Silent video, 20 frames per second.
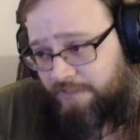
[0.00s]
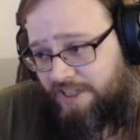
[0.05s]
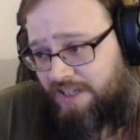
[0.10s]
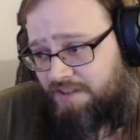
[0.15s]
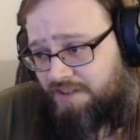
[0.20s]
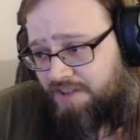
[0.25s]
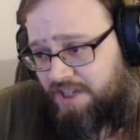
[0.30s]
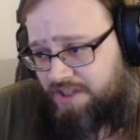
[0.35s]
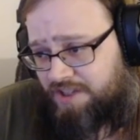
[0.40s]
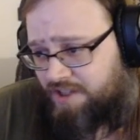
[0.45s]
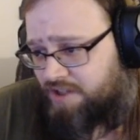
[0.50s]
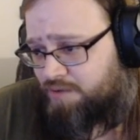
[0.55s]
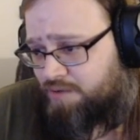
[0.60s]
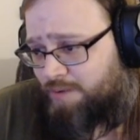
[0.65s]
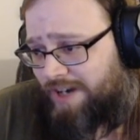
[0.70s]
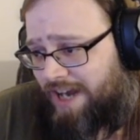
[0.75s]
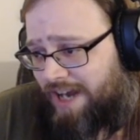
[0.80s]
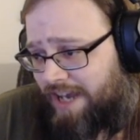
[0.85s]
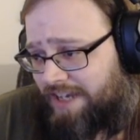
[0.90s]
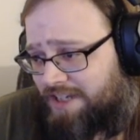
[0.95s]
this is
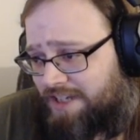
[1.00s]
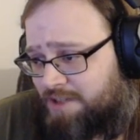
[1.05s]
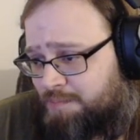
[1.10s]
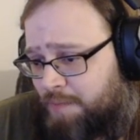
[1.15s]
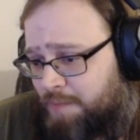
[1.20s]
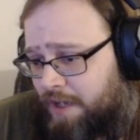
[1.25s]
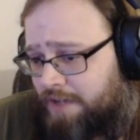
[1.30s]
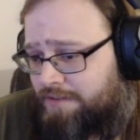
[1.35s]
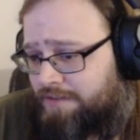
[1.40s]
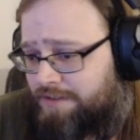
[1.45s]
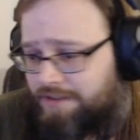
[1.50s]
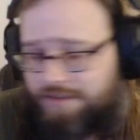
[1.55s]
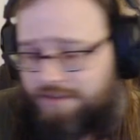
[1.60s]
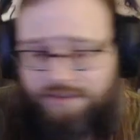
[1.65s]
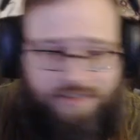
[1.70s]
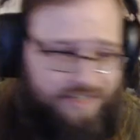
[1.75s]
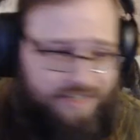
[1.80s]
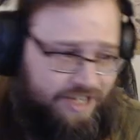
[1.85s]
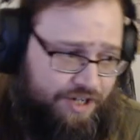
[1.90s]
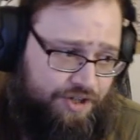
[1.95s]
what I expect.
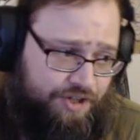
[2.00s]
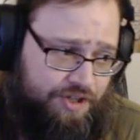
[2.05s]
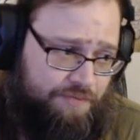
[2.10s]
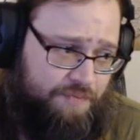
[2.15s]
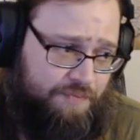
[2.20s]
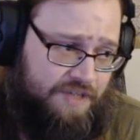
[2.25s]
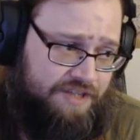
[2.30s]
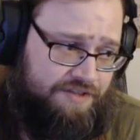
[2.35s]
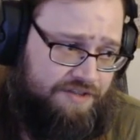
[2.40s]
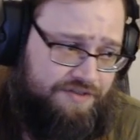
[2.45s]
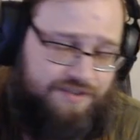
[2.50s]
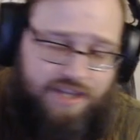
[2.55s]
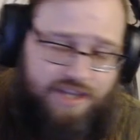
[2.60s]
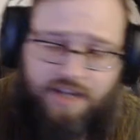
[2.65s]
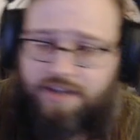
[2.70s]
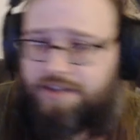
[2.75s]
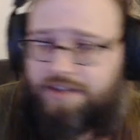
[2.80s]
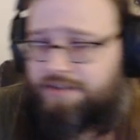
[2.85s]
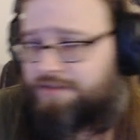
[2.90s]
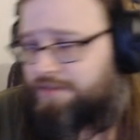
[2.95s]
It could be the
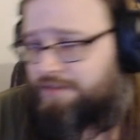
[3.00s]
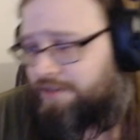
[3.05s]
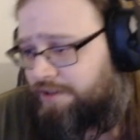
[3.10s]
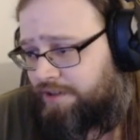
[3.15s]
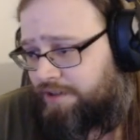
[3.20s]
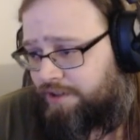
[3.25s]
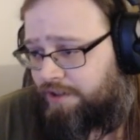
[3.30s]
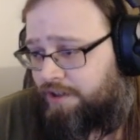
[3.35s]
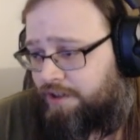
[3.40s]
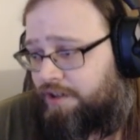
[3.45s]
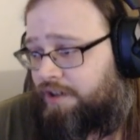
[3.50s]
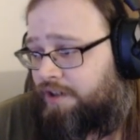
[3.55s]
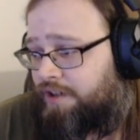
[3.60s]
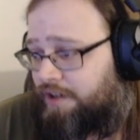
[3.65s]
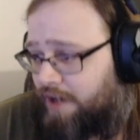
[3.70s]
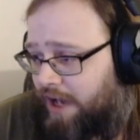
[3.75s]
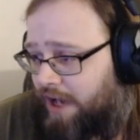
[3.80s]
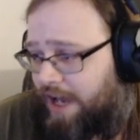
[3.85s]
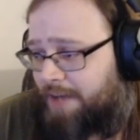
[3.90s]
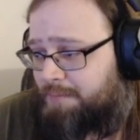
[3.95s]
2nd.
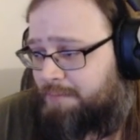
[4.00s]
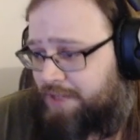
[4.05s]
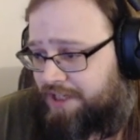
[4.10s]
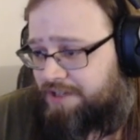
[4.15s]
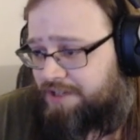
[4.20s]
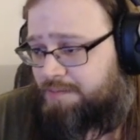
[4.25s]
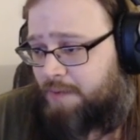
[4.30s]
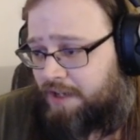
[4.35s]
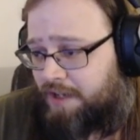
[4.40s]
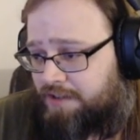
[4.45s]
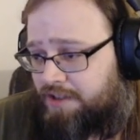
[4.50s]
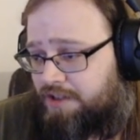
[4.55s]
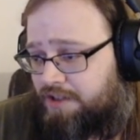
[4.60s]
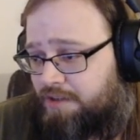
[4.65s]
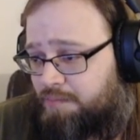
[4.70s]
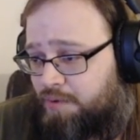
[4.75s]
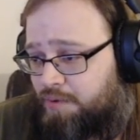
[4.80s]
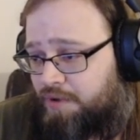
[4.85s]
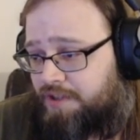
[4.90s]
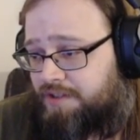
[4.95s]
I'm expecting
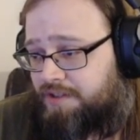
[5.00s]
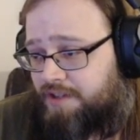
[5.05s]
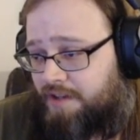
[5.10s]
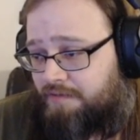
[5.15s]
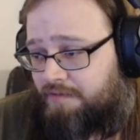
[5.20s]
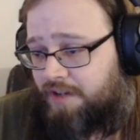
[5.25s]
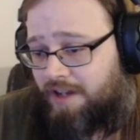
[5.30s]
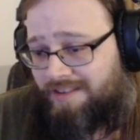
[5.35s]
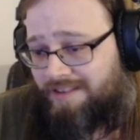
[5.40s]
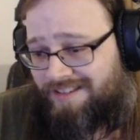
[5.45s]
the 0.7 on the